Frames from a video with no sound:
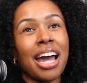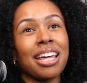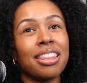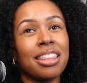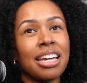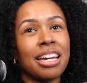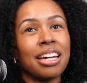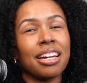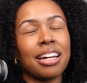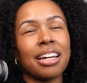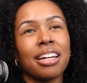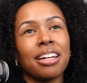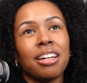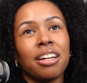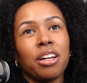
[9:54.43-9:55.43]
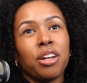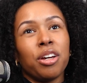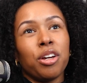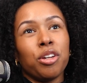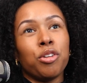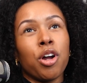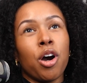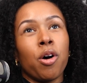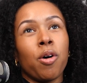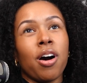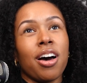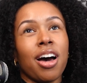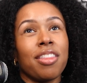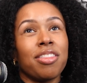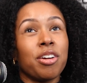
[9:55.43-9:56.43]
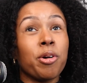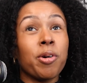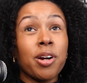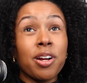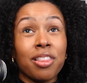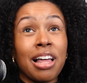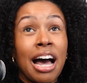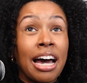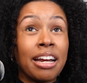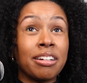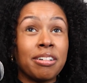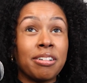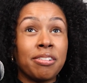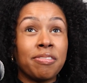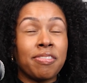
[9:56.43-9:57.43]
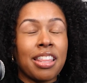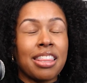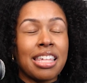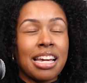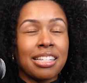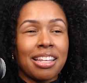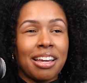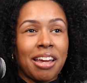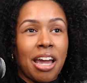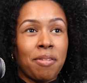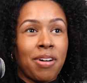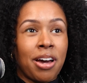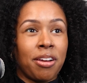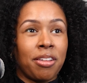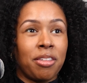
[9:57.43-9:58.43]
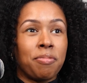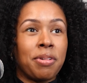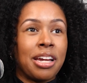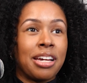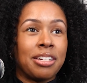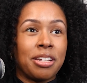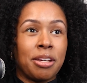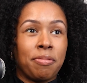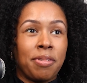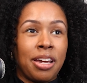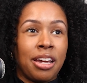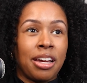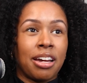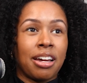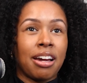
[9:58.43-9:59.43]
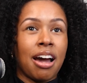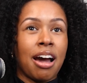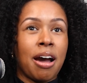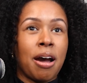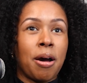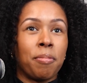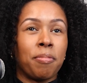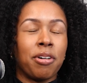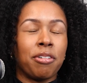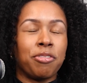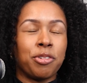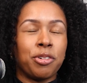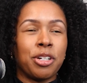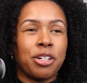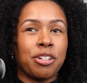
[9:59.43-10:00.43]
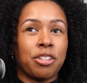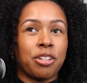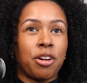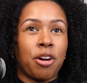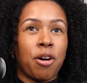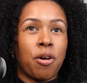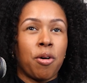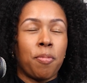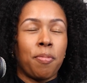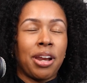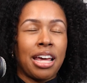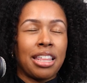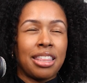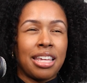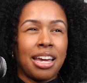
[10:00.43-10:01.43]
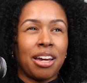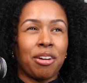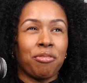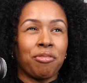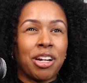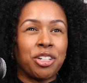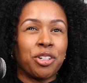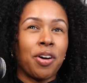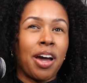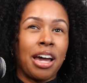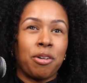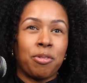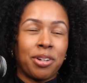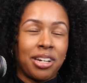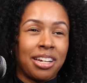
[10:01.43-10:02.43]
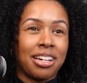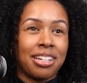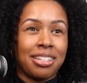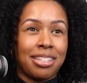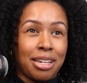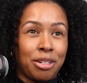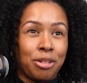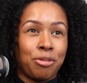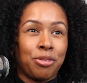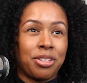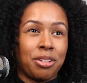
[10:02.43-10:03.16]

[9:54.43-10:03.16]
I think, There were a lot of things that came out of the pandemic a few years ago, but I think racial equity continues